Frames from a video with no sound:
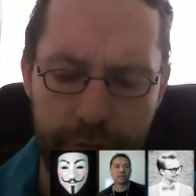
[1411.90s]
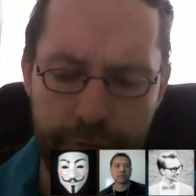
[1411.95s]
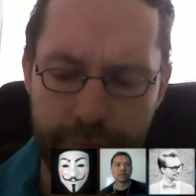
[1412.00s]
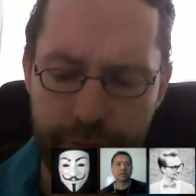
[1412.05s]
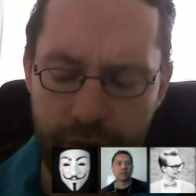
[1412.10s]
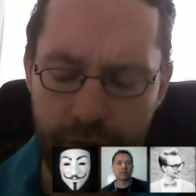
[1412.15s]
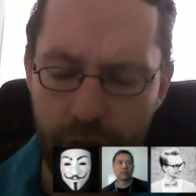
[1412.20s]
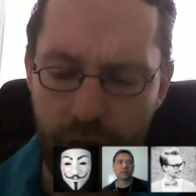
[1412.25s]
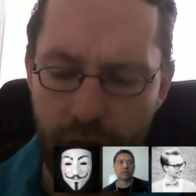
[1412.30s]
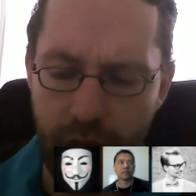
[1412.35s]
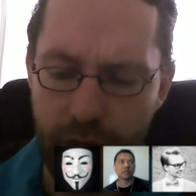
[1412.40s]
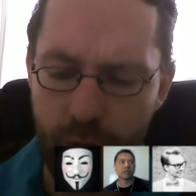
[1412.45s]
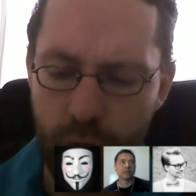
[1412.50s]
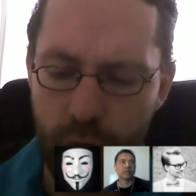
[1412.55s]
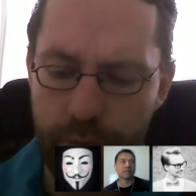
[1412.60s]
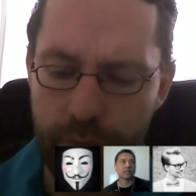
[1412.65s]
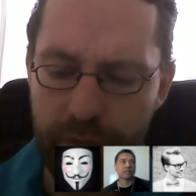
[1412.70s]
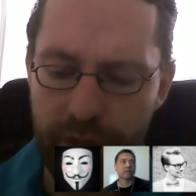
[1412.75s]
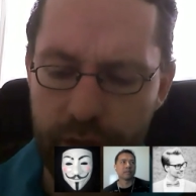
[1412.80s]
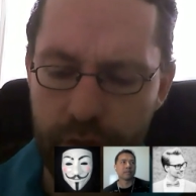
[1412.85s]
feel I
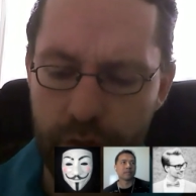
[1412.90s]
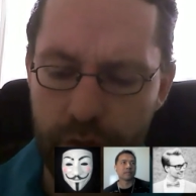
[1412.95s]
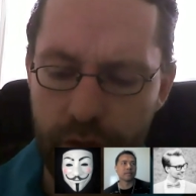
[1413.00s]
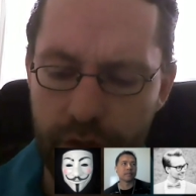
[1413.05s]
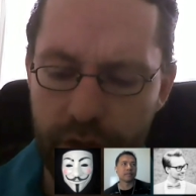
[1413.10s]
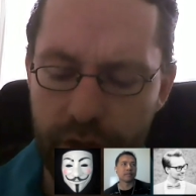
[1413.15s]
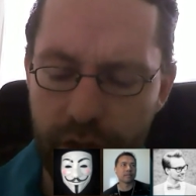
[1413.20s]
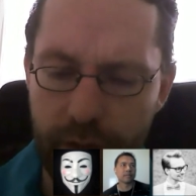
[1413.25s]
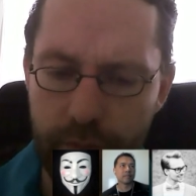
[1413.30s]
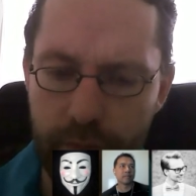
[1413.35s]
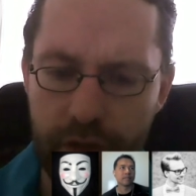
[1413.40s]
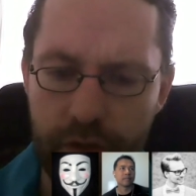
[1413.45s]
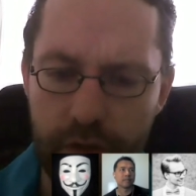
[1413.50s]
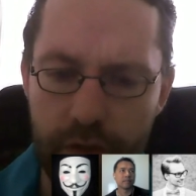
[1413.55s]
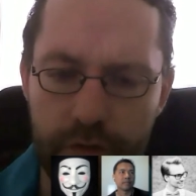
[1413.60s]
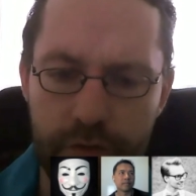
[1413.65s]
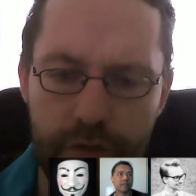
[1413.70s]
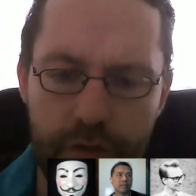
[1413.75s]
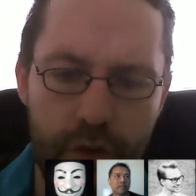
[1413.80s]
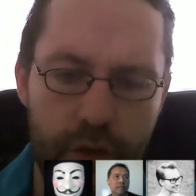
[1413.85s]
would be doing them a
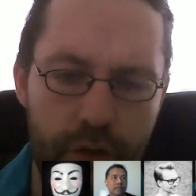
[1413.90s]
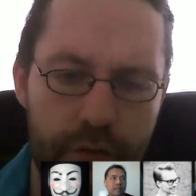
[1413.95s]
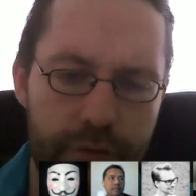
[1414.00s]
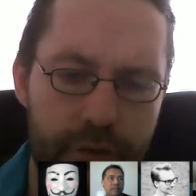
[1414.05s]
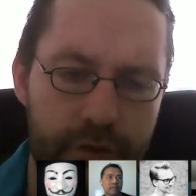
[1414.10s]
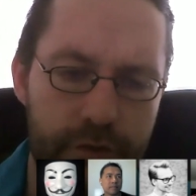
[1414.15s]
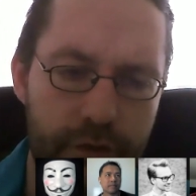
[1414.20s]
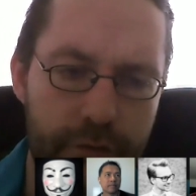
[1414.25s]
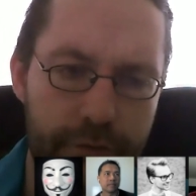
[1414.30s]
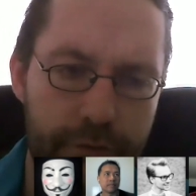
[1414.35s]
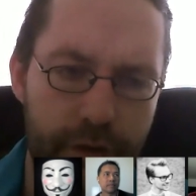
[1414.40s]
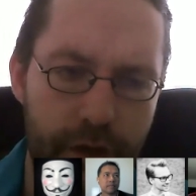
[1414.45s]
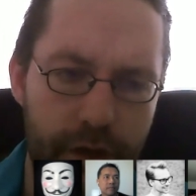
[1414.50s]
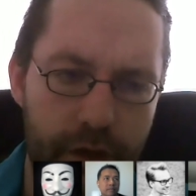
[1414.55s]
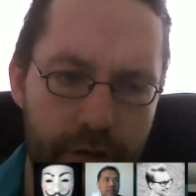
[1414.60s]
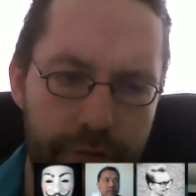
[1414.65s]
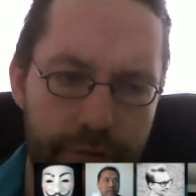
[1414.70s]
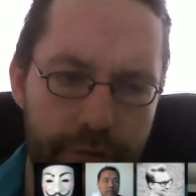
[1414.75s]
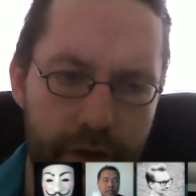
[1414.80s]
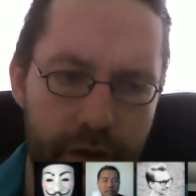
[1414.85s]
disservice
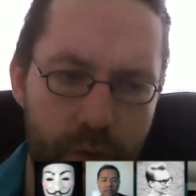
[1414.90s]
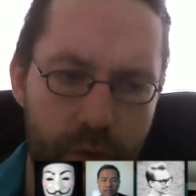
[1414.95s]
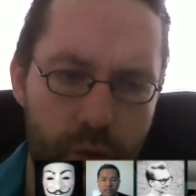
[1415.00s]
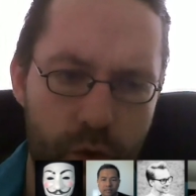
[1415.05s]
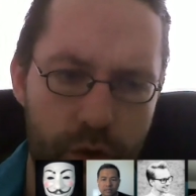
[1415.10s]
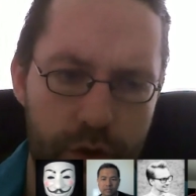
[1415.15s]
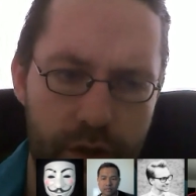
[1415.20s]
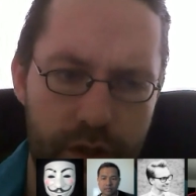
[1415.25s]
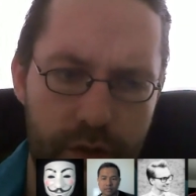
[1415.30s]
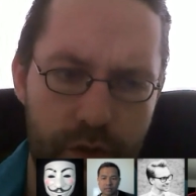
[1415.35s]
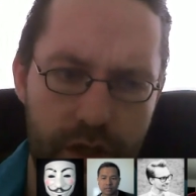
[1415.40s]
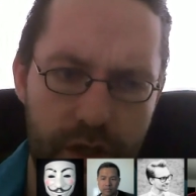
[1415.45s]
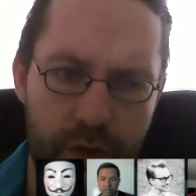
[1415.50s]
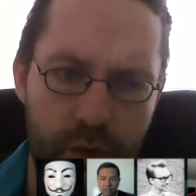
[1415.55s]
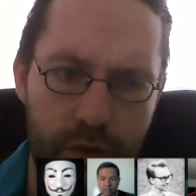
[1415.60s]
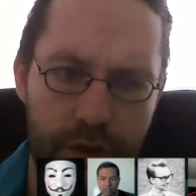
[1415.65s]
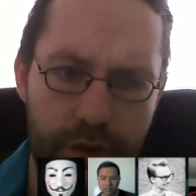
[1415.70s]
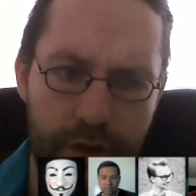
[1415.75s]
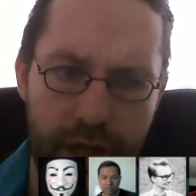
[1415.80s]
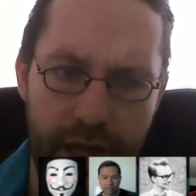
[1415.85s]
if I would agree
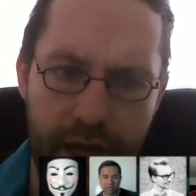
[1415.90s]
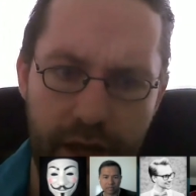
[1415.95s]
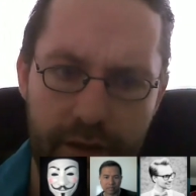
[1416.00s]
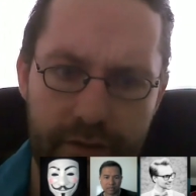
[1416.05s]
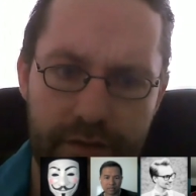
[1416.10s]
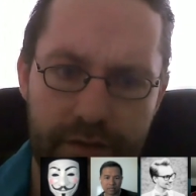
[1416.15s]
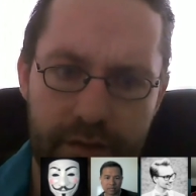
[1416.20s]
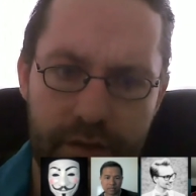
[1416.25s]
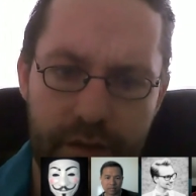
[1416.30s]
with that.